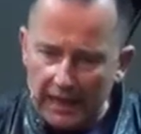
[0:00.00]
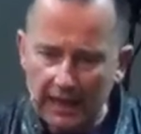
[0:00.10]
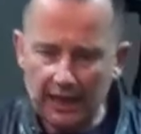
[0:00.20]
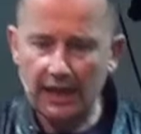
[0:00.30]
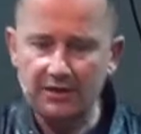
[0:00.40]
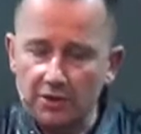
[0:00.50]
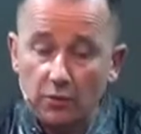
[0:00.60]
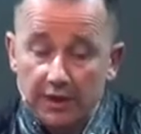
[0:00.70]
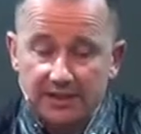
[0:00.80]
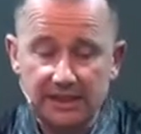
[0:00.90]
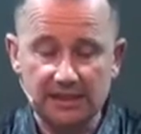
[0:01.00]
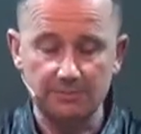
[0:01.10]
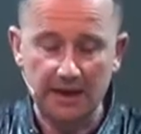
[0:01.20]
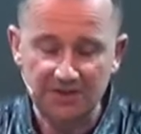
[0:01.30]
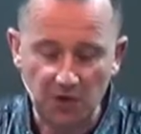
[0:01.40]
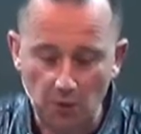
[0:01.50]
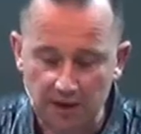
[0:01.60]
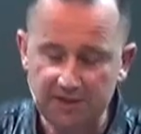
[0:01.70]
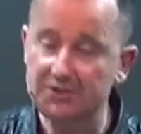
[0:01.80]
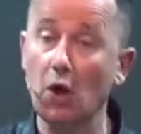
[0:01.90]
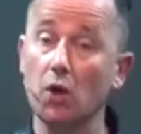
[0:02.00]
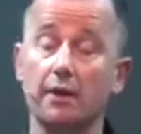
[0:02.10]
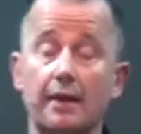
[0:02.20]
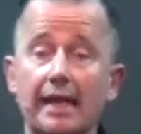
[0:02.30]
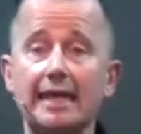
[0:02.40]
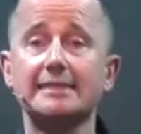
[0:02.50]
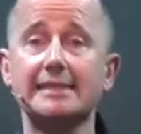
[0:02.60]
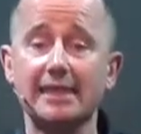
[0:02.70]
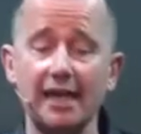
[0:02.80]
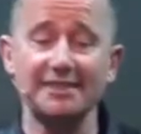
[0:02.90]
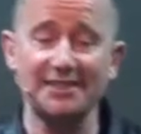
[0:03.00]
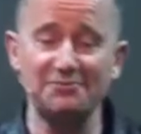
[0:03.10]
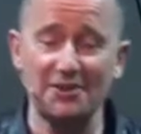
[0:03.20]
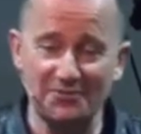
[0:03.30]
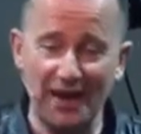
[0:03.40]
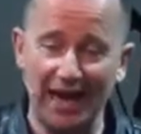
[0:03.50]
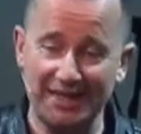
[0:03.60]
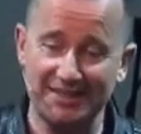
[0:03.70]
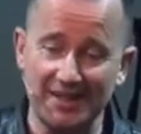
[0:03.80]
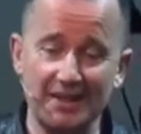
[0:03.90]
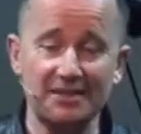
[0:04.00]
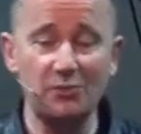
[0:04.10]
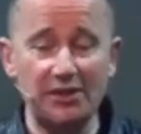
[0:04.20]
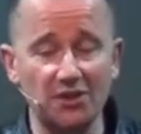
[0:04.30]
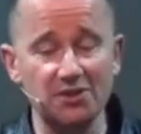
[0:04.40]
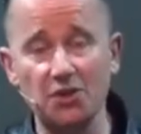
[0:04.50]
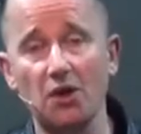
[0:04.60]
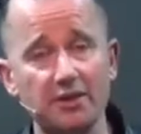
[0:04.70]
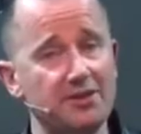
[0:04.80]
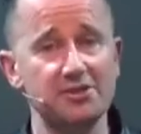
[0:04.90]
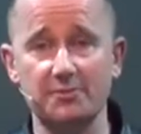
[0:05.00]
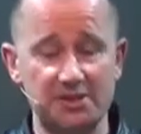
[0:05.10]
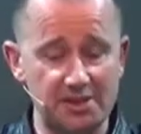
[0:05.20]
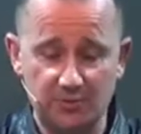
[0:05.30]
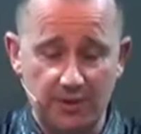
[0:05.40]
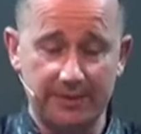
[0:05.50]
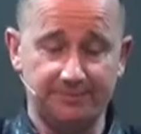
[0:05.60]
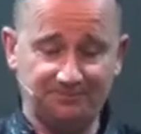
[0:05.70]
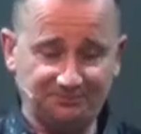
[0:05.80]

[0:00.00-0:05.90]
another one is this, men don't want to talk. It's a scientific fact that we don't talk near as much as women.